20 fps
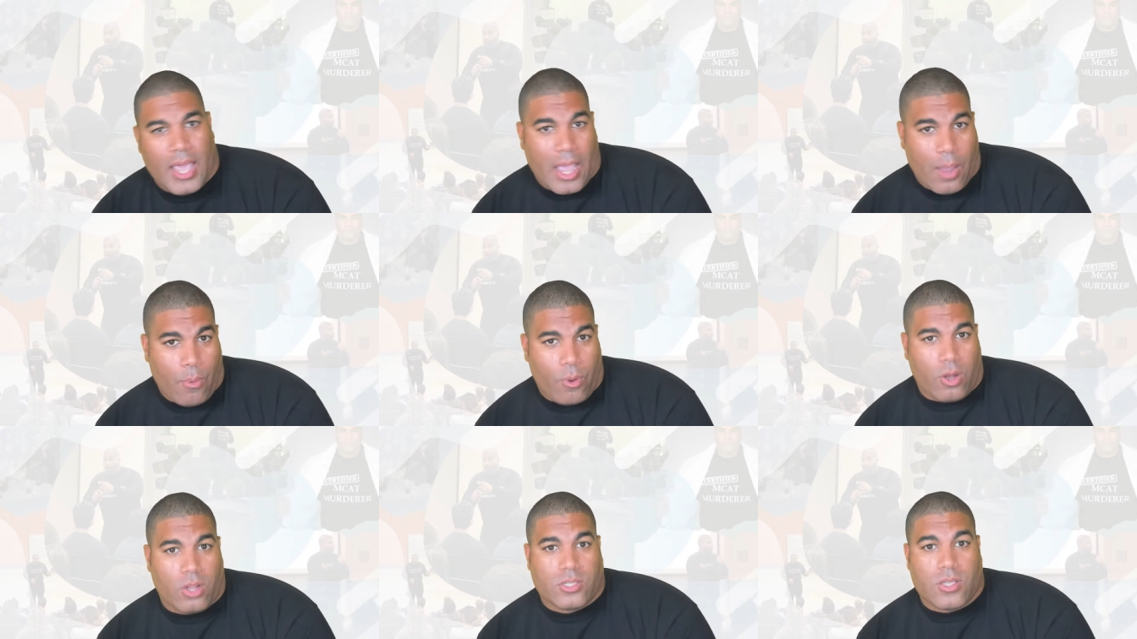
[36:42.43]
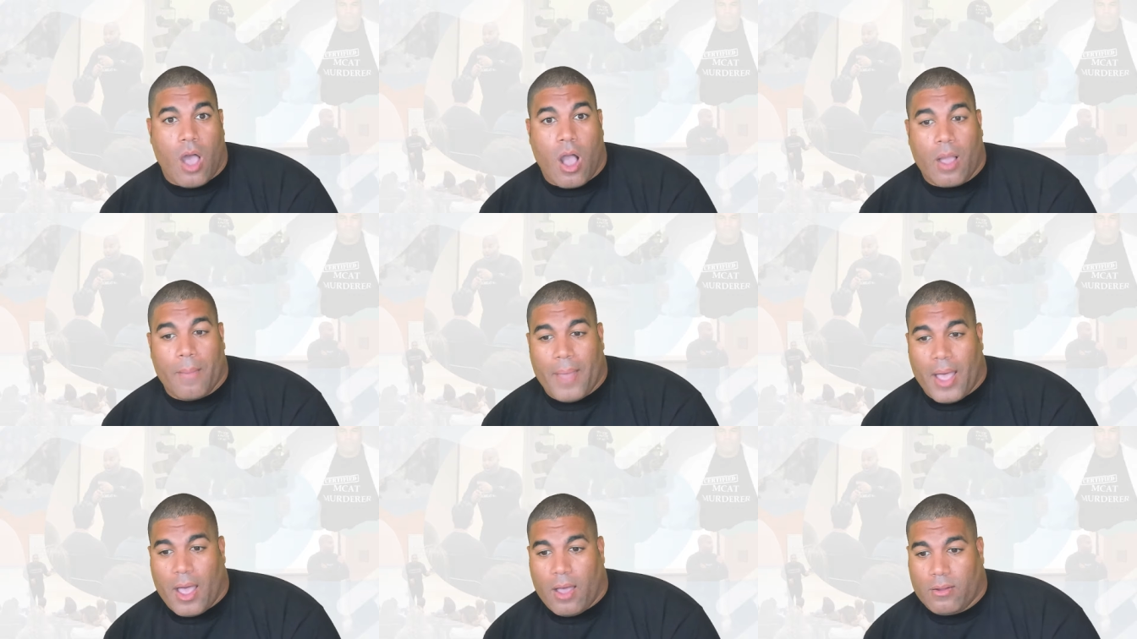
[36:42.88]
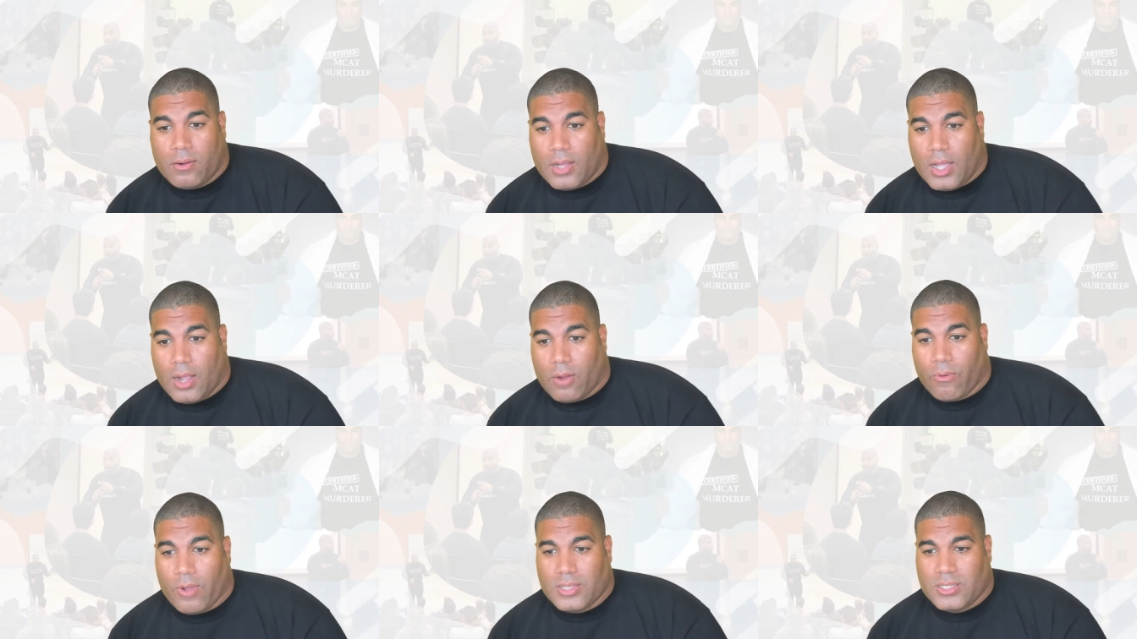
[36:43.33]
and we're going to talk about
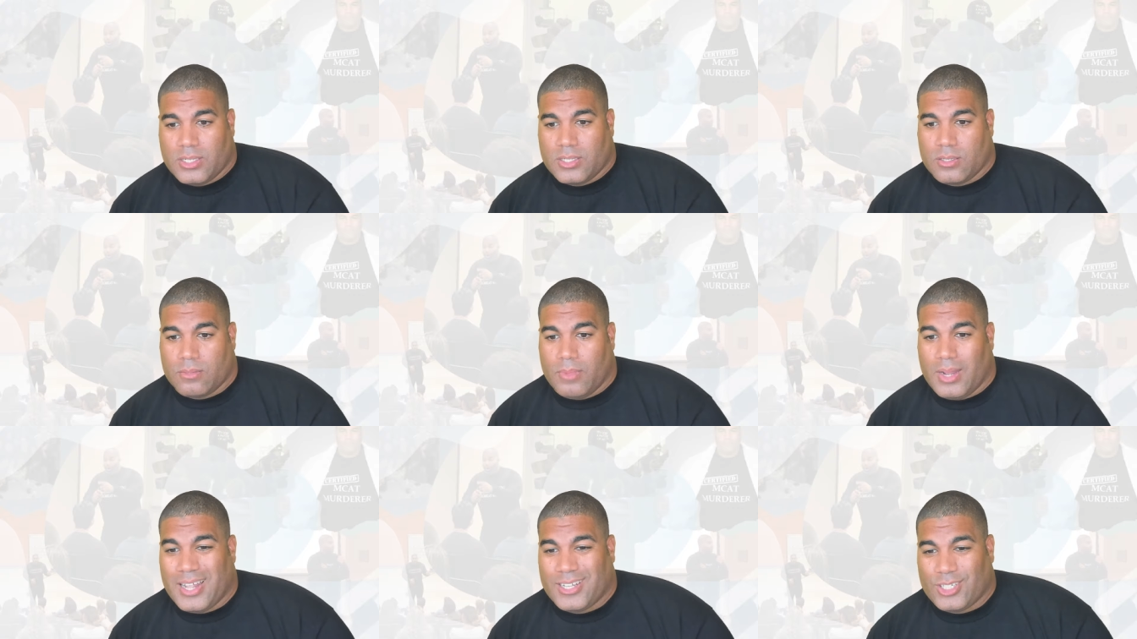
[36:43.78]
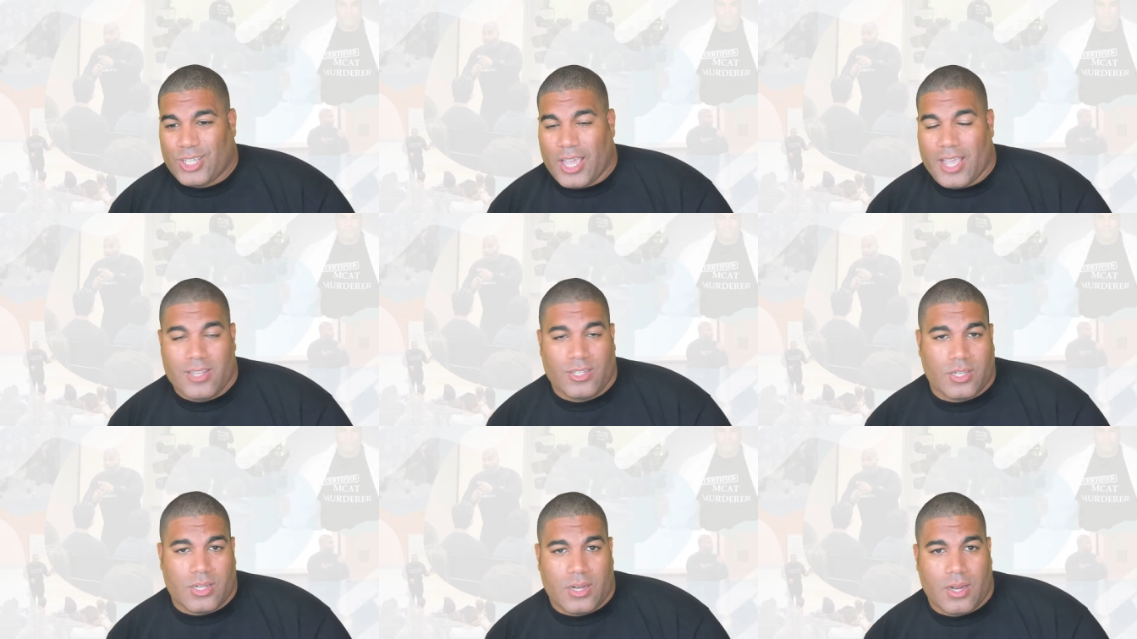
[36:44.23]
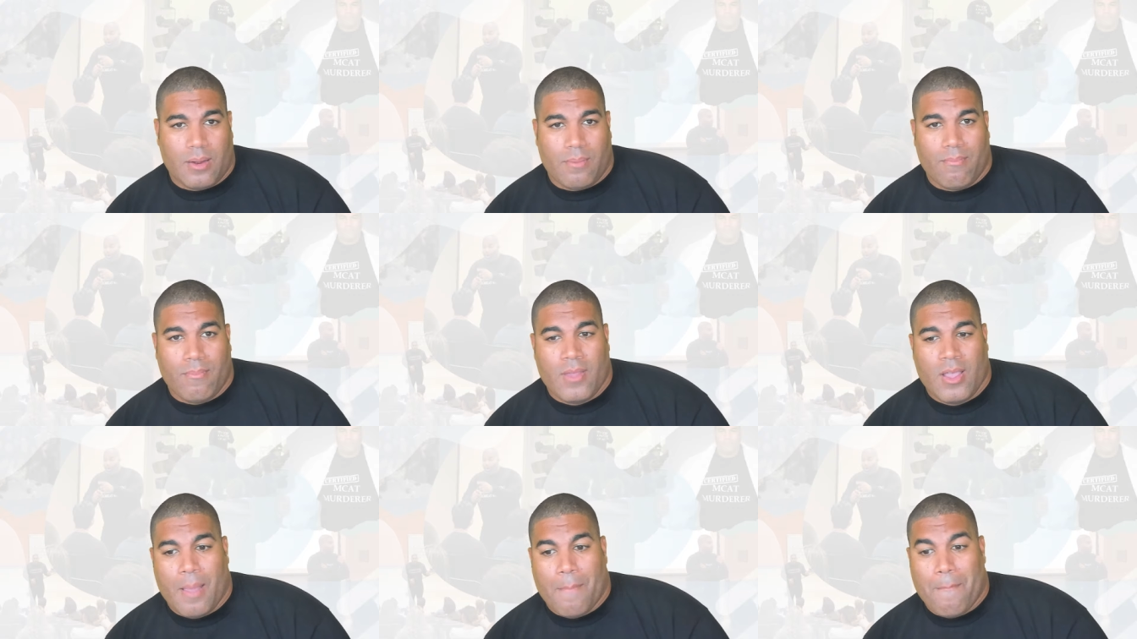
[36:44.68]
uh, racism and education
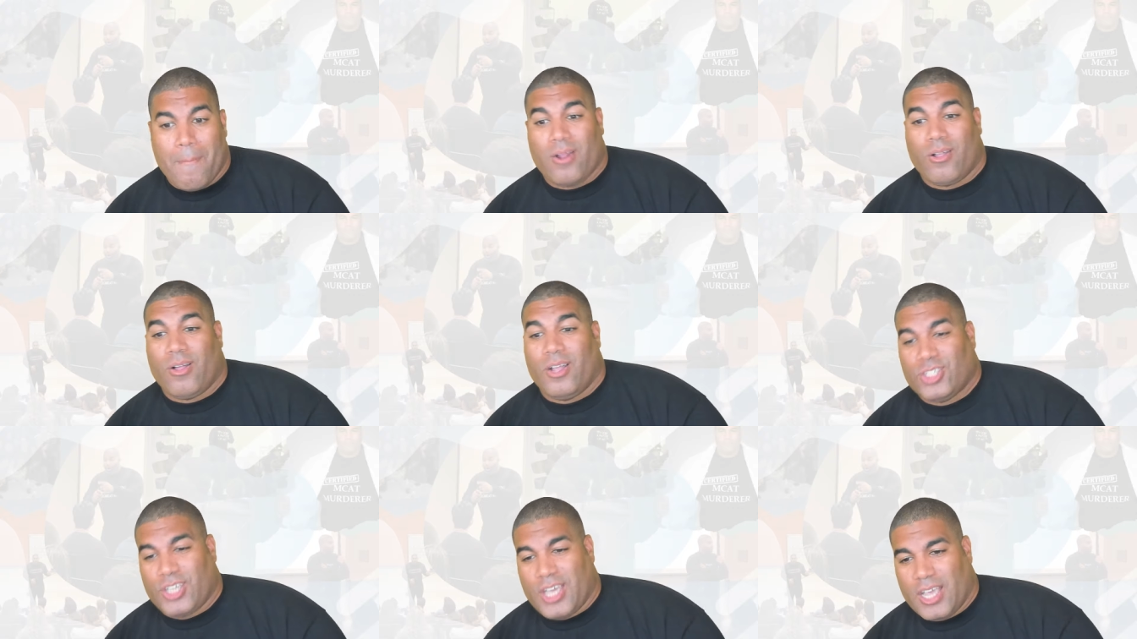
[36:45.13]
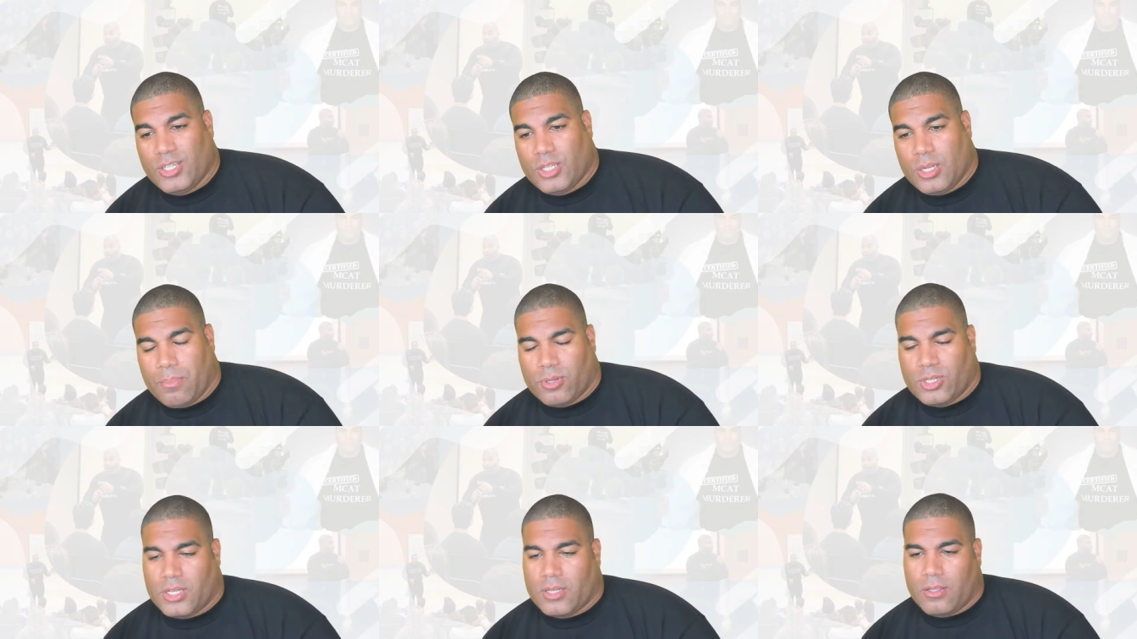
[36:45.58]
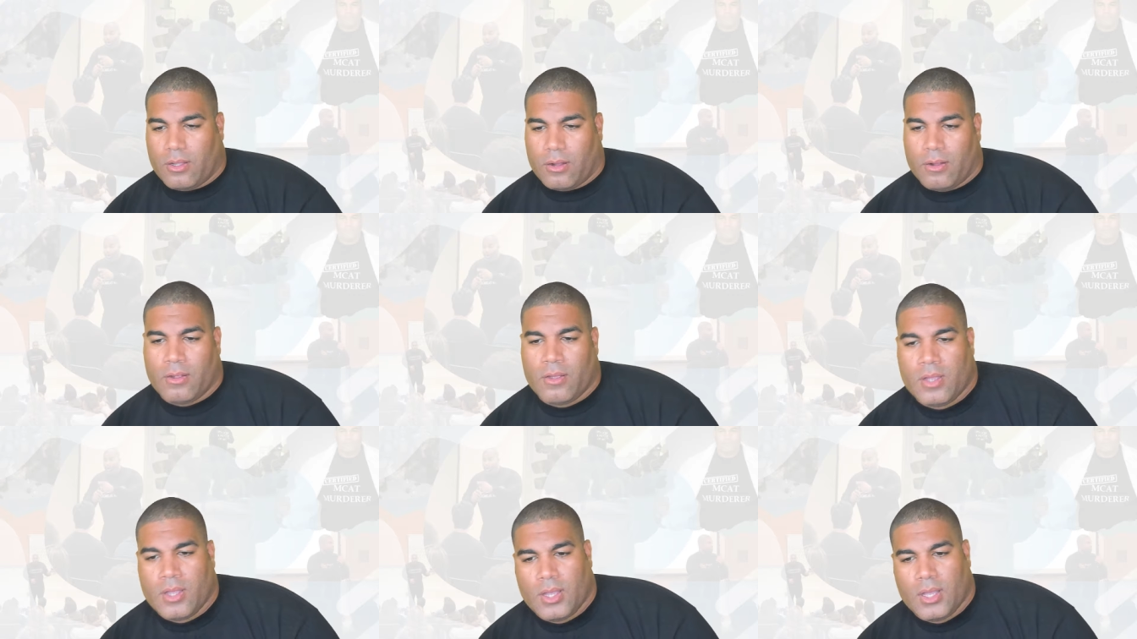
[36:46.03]
and medical education in
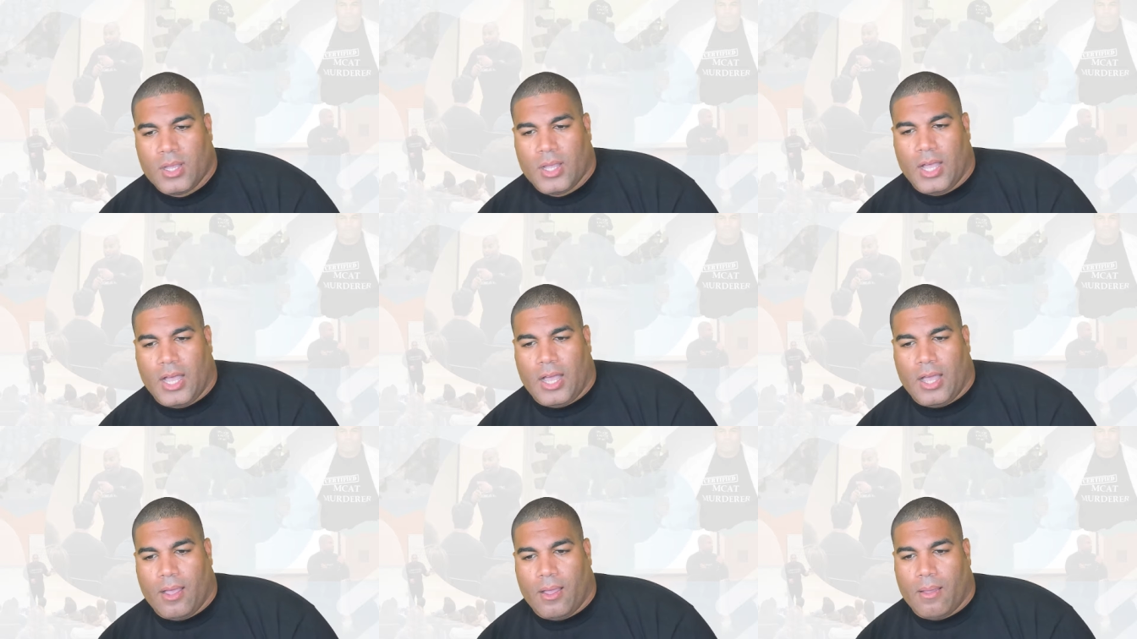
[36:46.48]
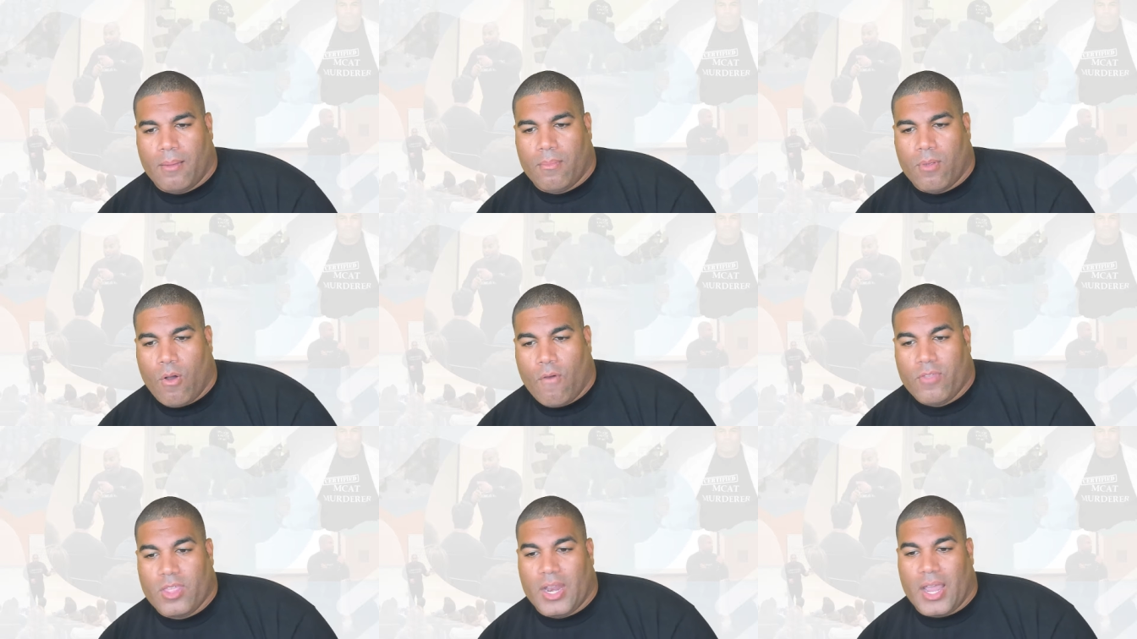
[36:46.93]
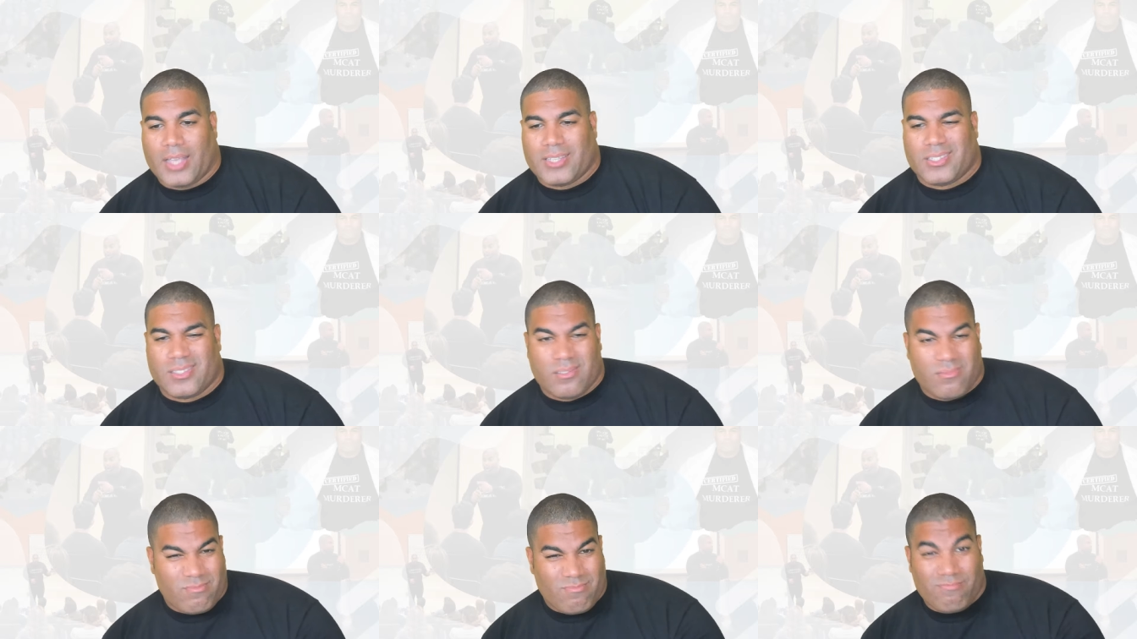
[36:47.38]
particular um, over the
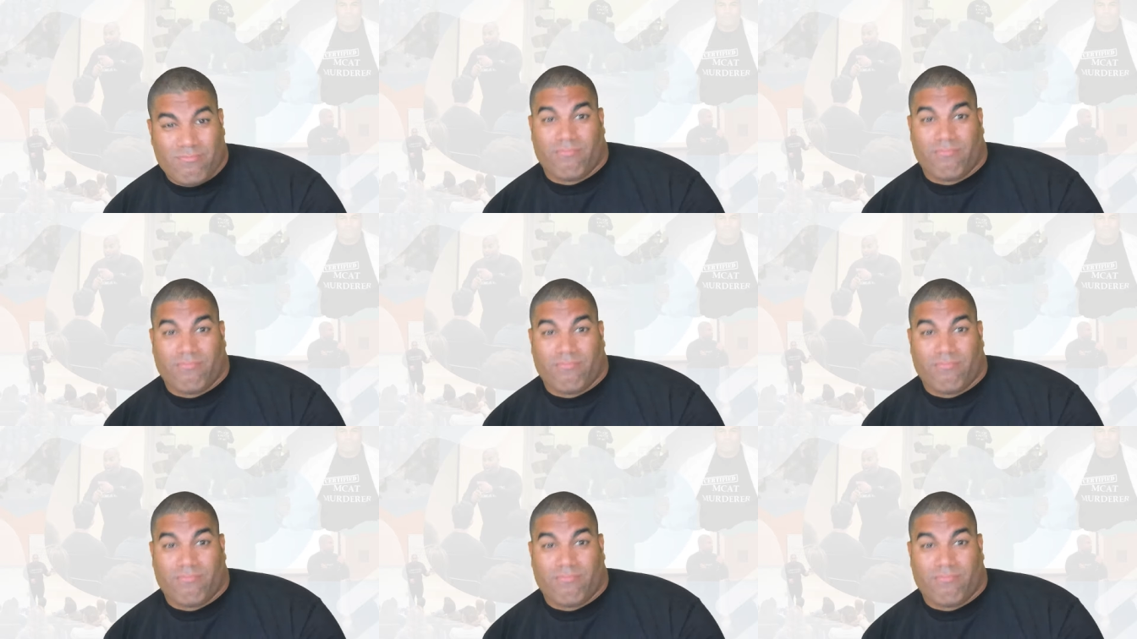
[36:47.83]
next